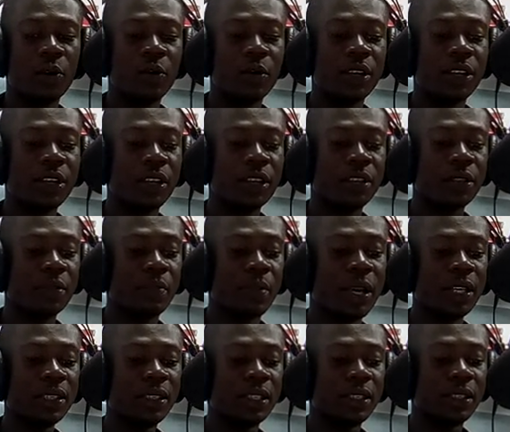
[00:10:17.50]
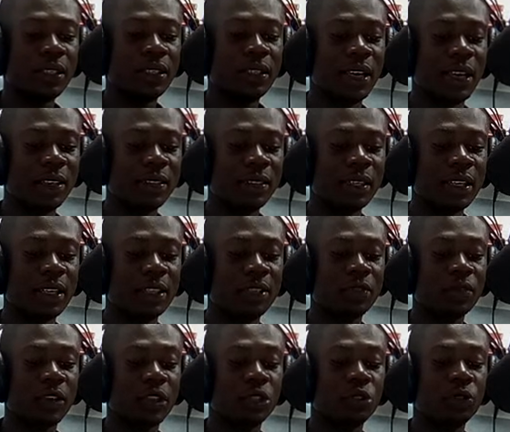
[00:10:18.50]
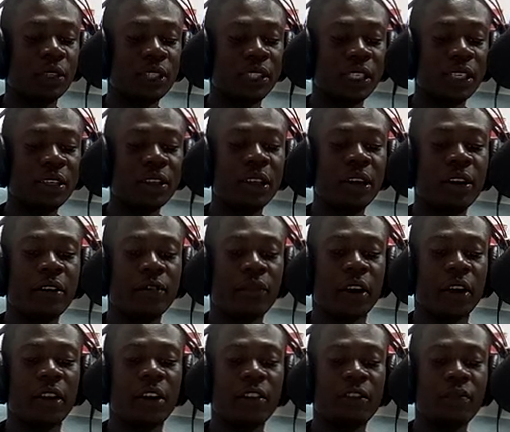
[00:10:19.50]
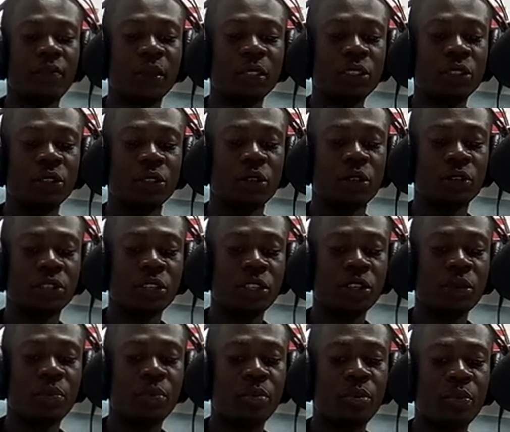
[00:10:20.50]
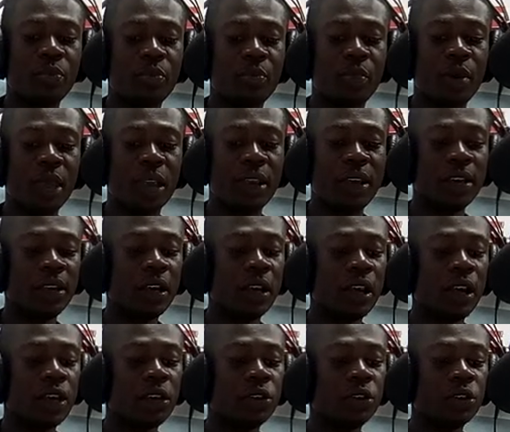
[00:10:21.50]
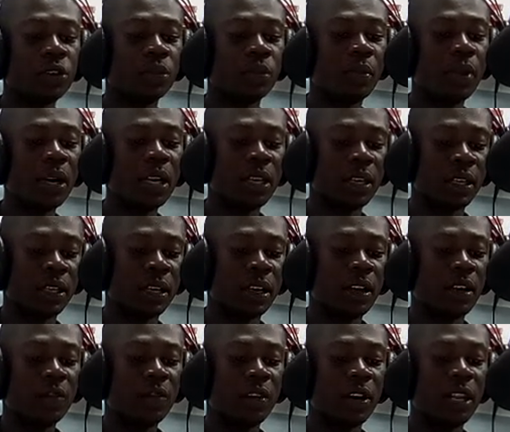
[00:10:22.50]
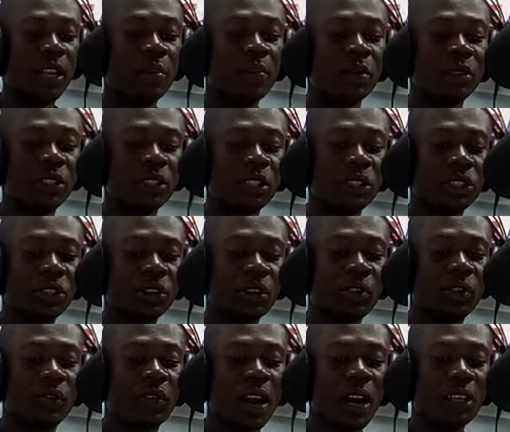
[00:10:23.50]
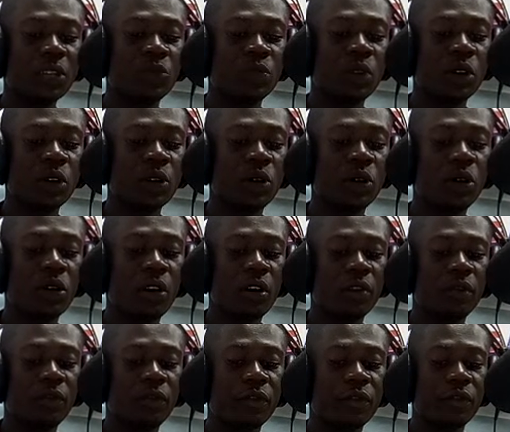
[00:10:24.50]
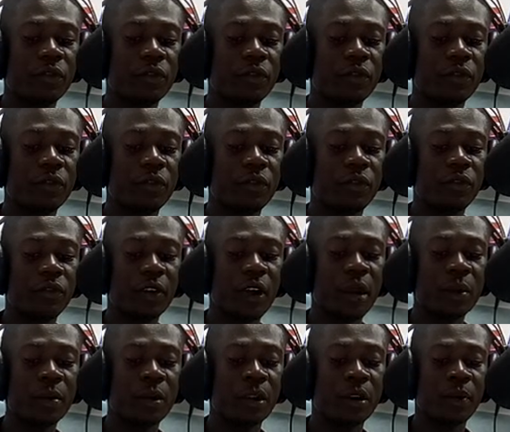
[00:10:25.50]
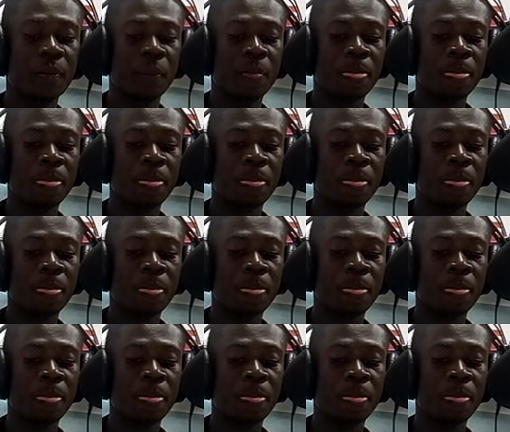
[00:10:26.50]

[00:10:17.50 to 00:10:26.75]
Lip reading: Wikis Menti, said it is frustrating for government to continue paying huge money for the importation of rice when local farmers